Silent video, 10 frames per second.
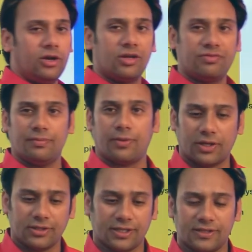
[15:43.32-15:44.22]
a lot of
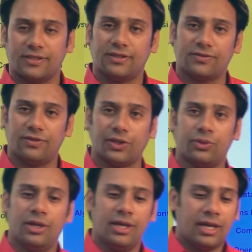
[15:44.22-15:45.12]
important things in this
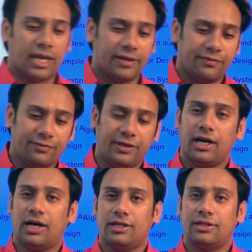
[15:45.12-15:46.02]
video and
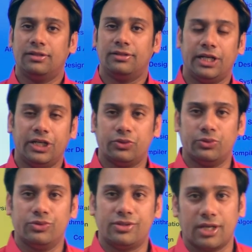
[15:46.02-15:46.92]
we are ready
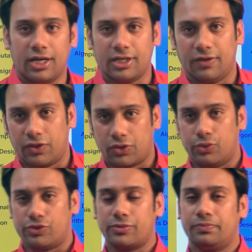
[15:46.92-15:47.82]
to start our
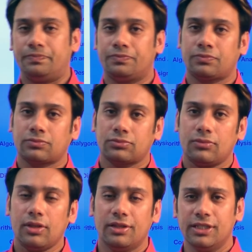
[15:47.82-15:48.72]
course.
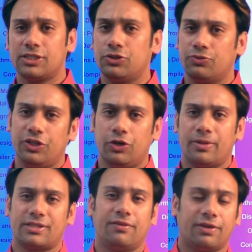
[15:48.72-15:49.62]
This video
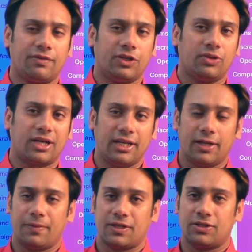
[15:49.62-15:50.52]
must have given you a
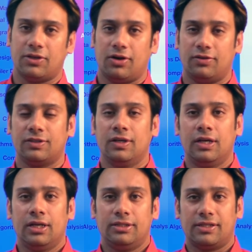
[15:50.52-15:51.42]
clear picture of
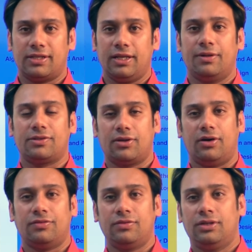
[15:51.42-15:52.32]
the syllabus
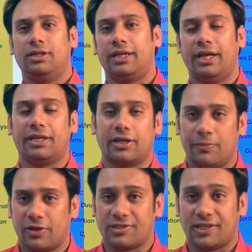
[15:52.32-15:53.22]
of GATE
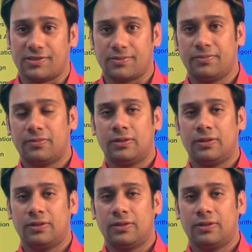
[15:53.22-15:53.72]
computer science.